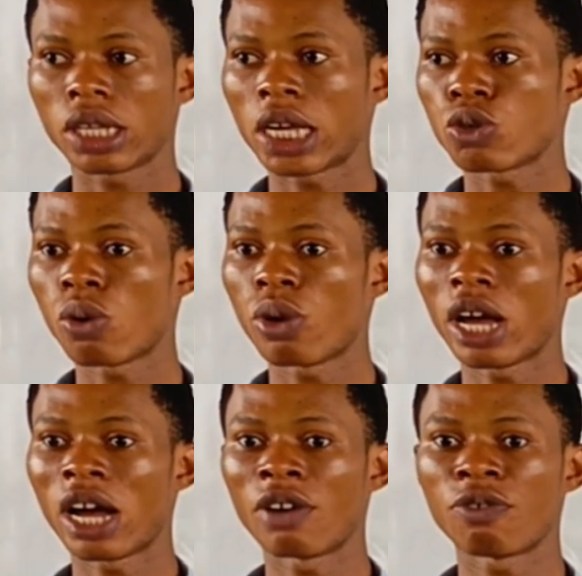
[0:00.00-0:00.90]
As well, we
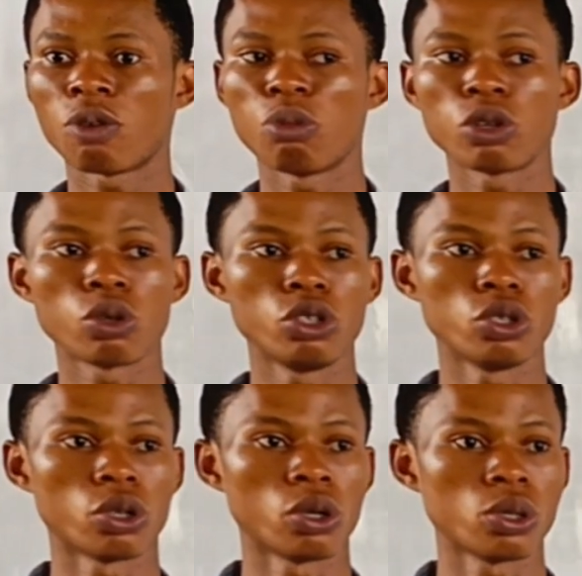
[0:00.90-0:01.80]
have motor
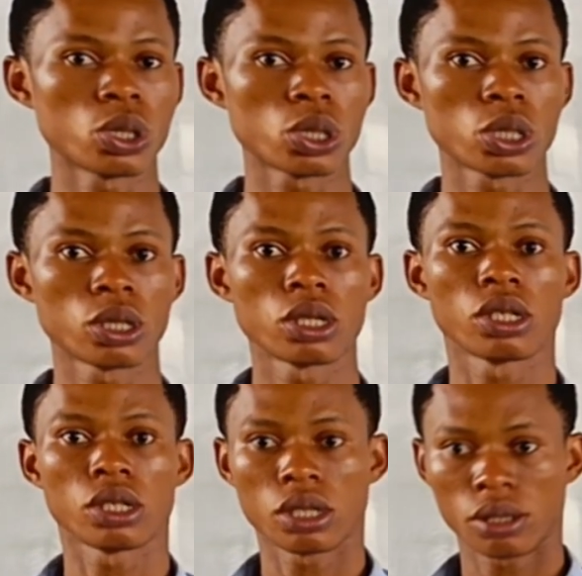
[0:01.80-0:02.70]
neurons,
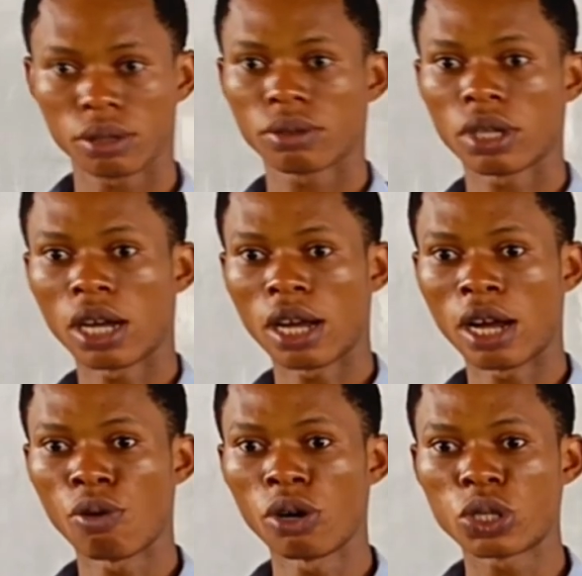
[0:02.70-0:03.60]

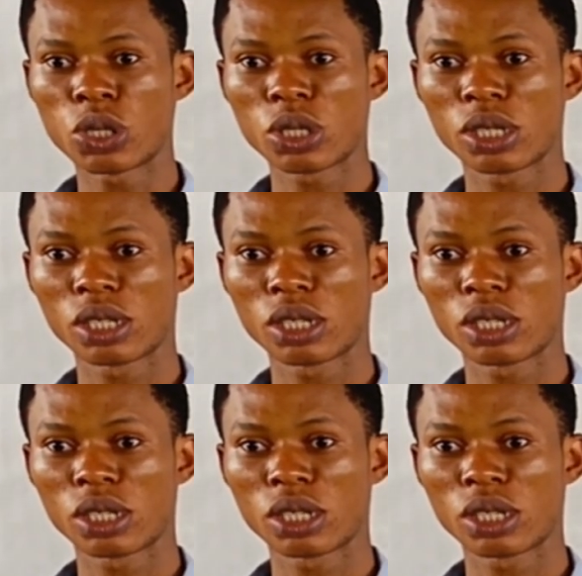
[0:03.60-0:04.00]
and what?